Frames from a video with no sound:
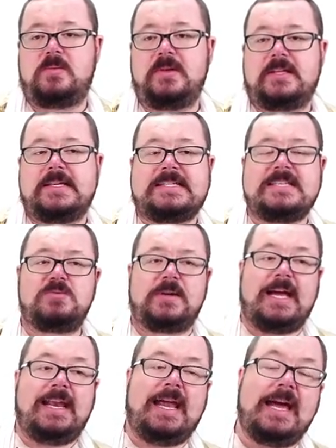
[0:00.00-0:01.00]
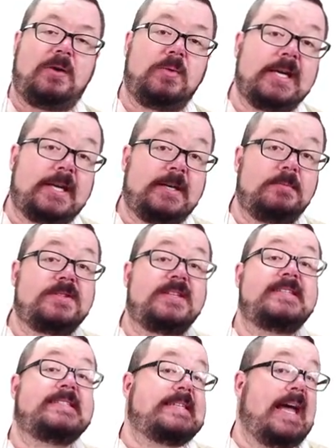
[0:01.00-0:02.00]
But this is what I like when it comes to
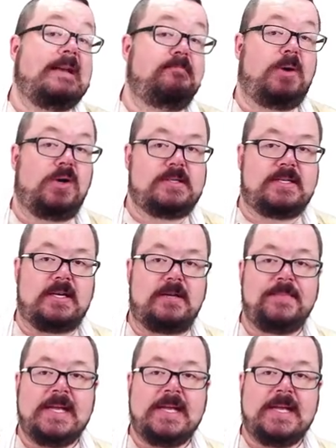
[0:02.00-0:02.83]
sandboxing,